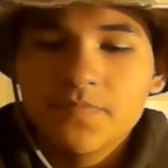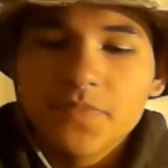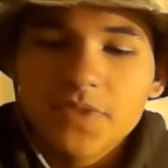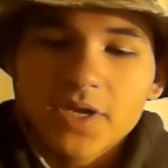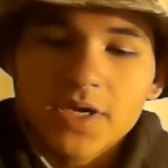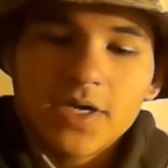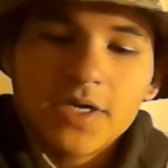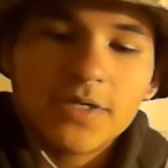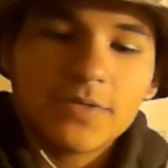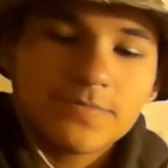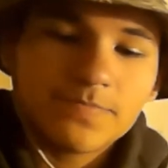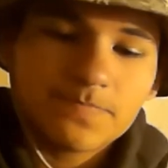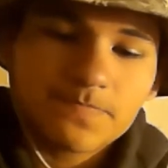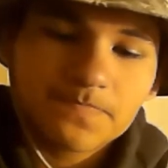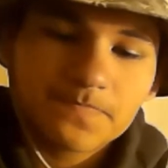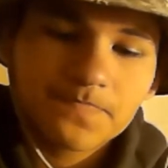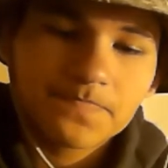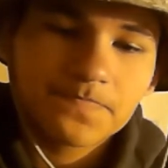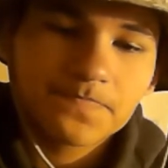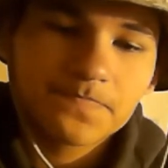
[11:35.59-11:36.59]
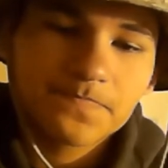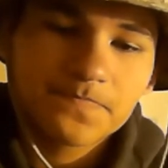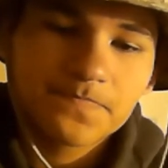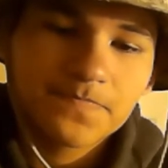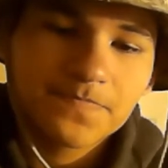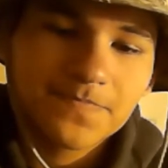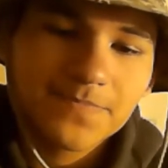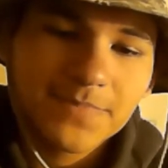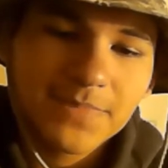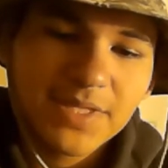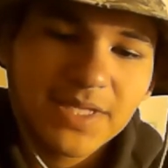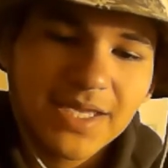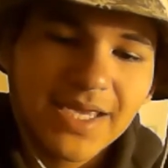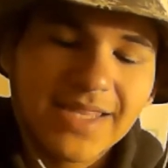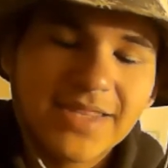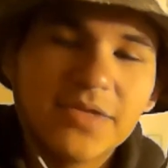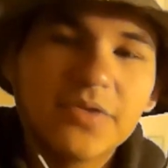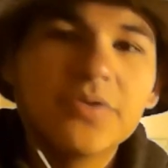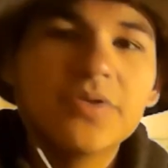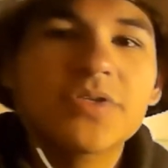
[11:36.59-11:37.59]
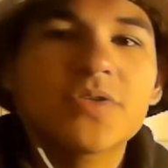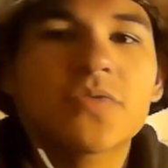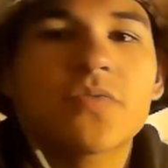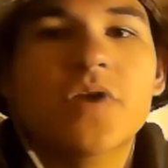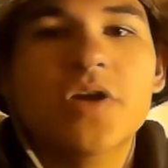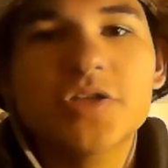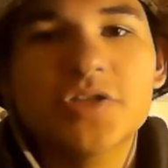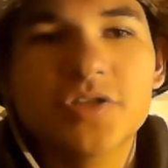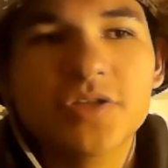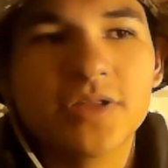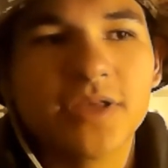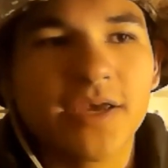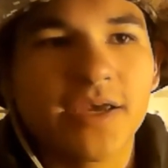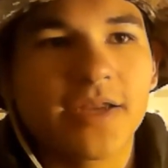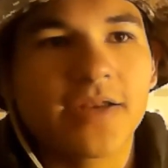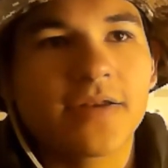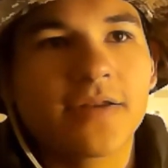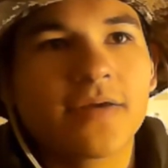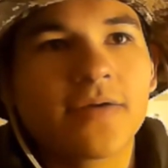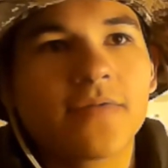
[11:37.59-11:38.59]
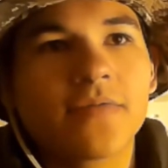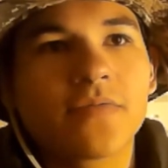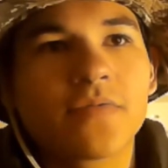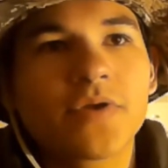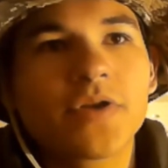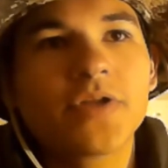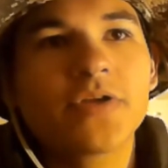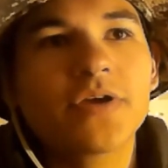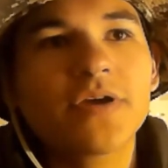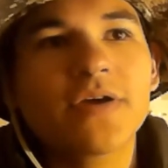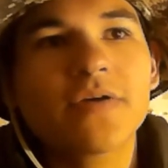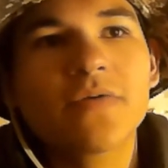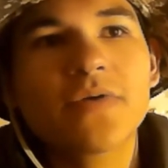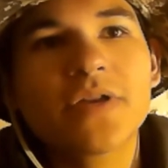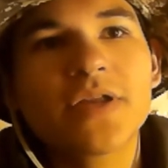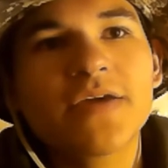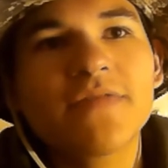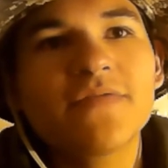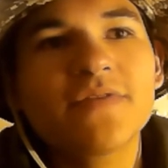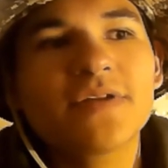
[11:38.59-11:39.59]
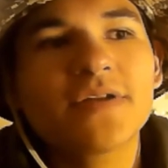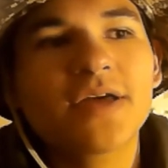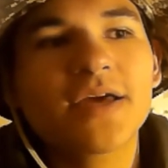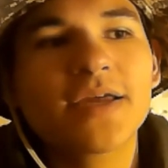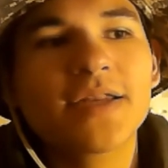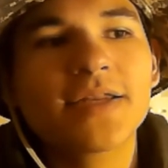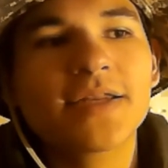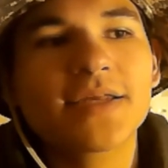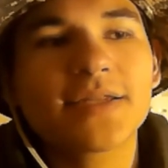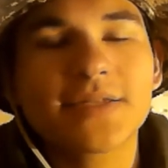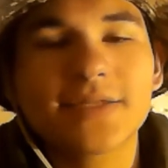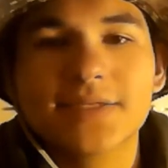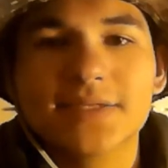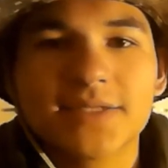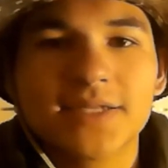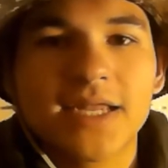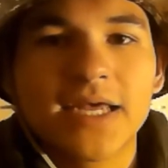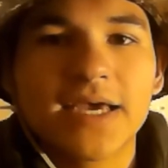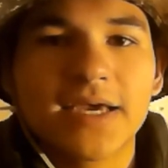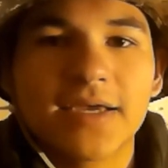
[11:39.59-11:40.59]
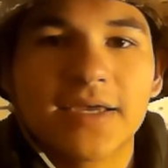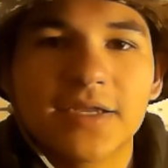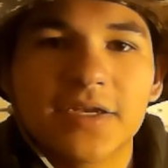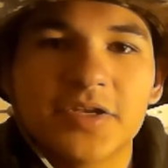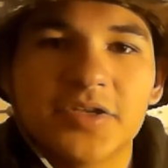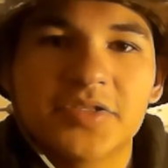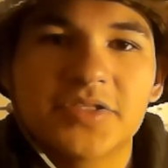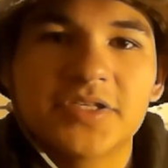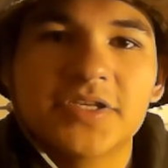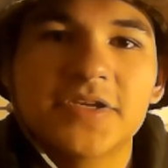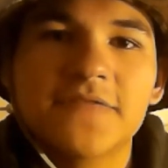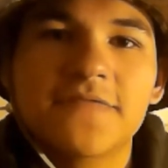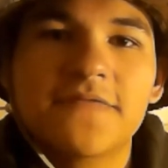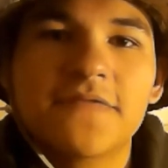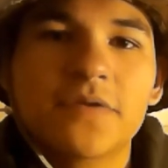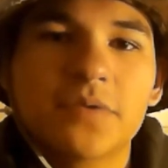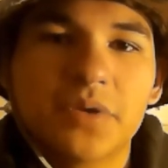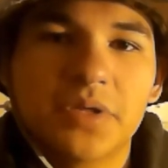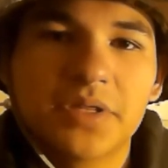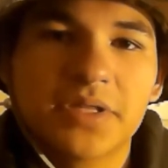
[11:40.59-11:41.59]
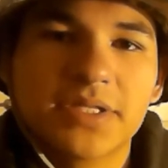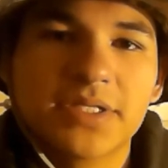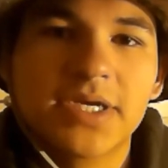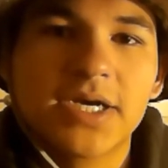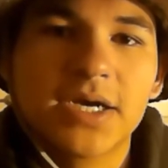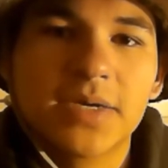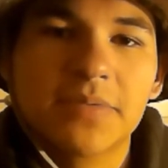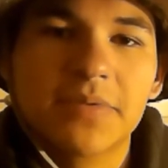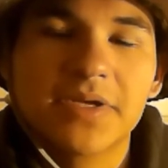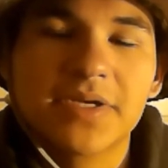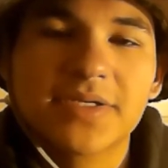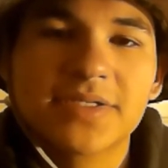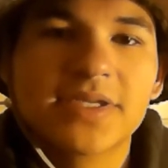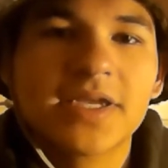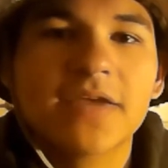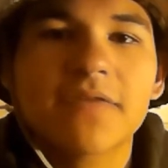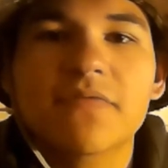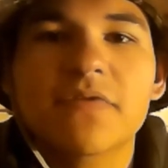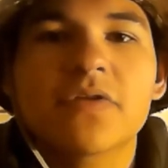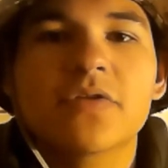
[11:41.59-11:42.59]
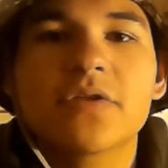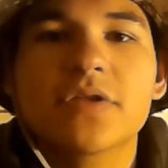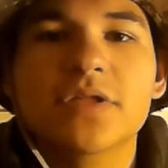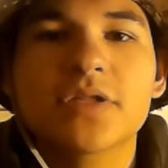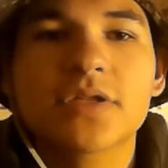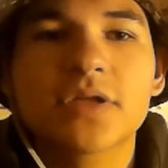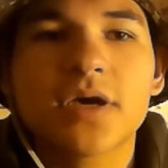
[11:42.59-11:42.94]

And then watch your line. When you have your line in the slack and you see it floating on the top, like say if you're using